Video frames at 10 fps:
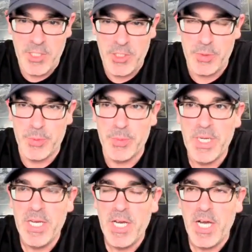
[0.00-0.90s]
Are you
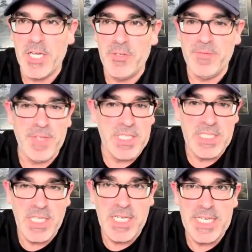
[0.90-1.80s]

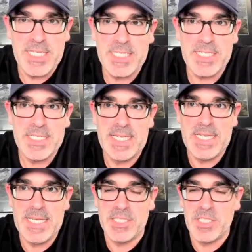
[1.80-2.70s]
feeling like
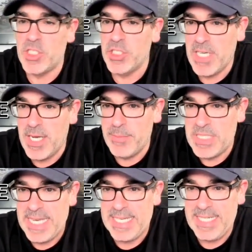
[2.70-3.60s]
it's a good time
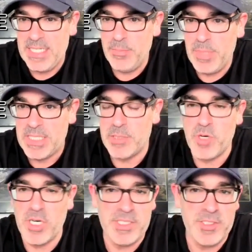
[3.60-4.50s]
to get in because
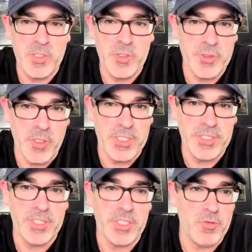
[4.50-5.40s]
prices are
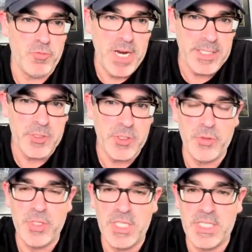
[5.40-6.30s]
starting to correct? Do
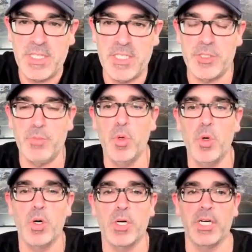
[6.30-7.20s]
you think there's
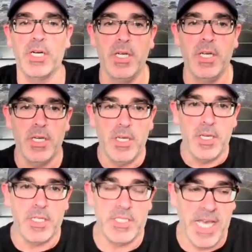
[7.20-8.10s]
more
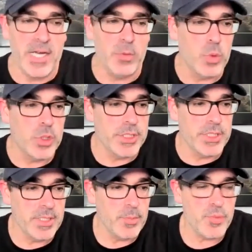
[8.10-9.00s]

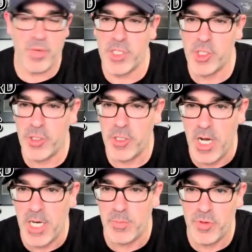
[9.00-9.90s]
downward pressure
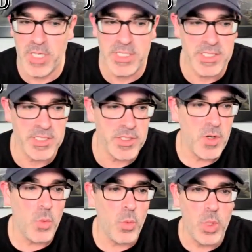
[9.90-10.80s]
on prices?
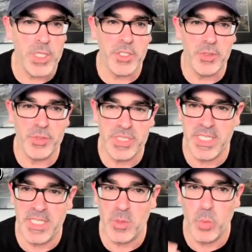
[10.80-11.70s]
What are you
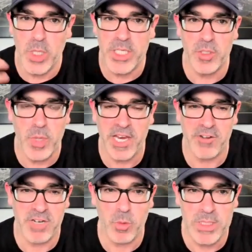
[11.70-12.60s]
seeing? What are you
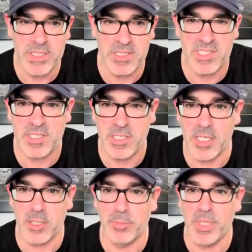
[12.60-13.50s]
hearing? What's the
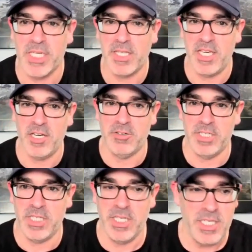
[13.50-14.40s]
scuttlebutt there
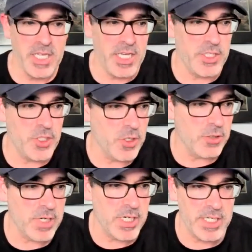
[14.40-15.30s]
in
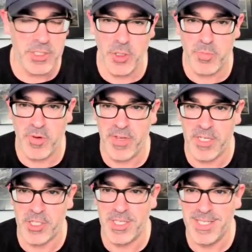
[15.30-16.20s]
your
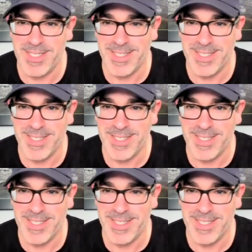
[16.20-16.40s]
profession?